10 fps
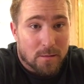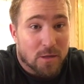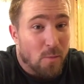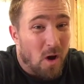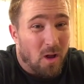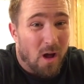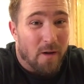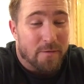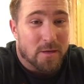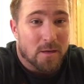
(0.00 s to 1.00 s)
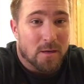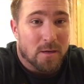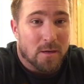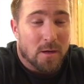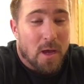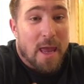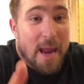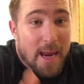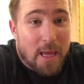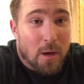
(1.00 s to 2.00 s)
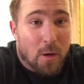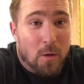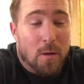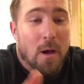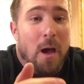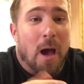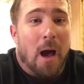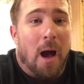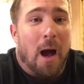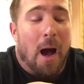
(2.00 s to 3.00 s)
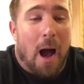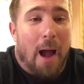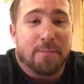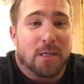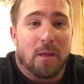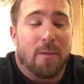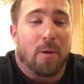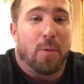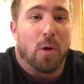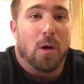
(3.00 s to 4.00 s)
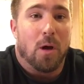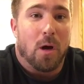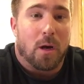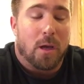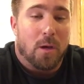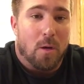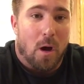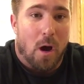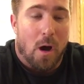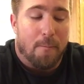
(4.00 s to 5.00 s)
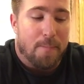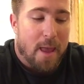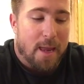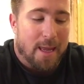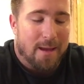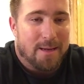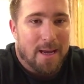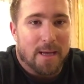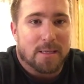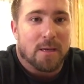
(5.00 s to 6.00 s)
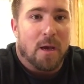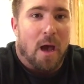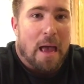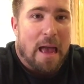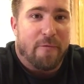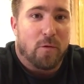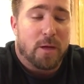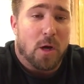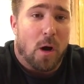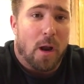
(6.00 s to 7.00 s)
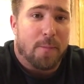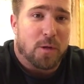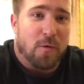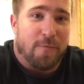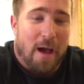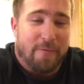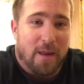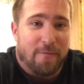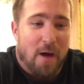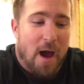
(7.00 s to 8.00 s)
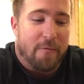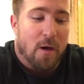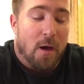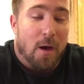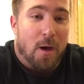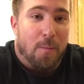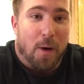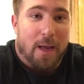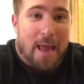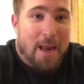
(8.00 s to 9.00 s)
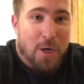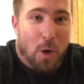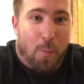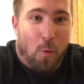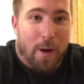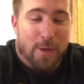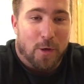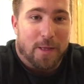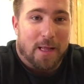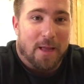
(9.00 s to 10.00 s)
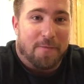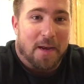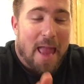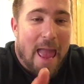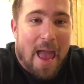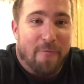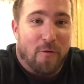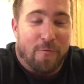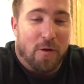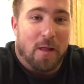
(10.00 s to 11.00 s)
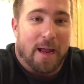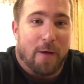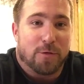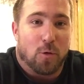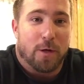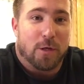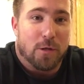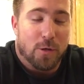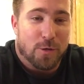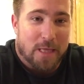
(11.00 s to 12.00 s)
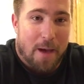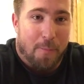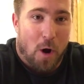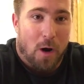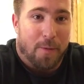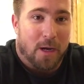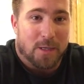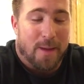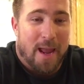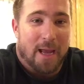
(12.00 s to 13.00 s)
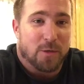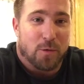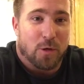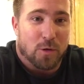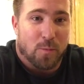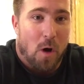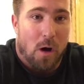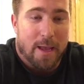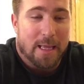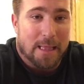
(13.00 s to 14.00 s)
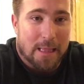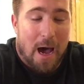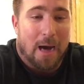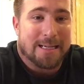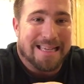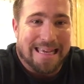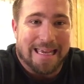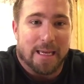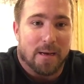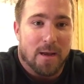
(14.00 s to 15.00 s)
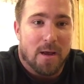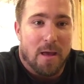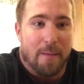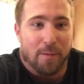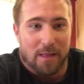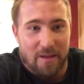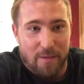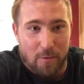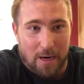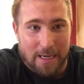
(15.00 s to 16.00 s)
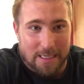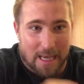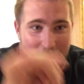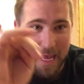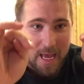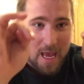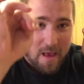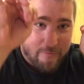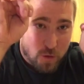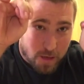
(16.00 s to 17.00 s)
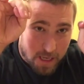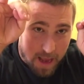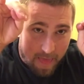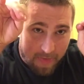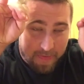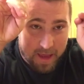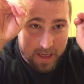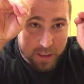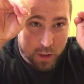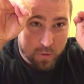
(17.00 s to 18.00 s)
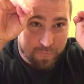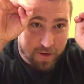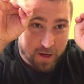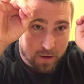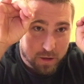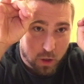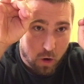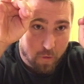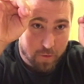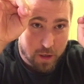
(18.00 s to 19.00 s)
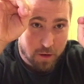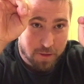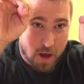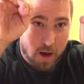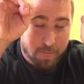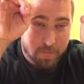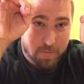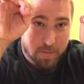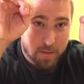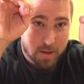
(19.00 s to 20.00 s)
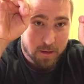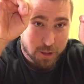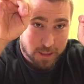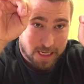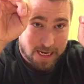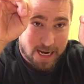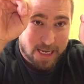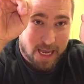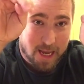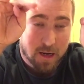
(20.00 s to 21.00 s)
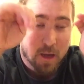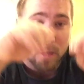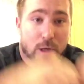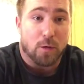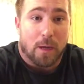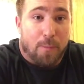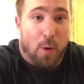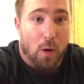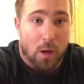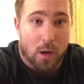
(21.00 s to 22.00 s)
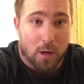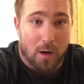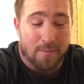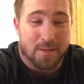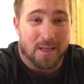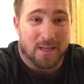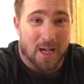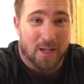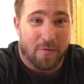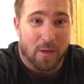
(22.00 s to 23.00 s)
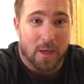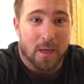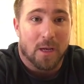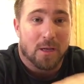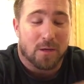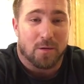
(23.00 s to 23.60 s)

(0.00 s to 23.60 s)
Small gloves. Anywho, I'm still able to pull hook. And again, yes, I have only gone up to 585, but at no point during that lift did I ever feel like I was going to lose that bar because my hands were too small. It locks in. And believe me when I say, if you can get these 2 fingers over your thumb, just like I can, you can pull hook grip successfully. So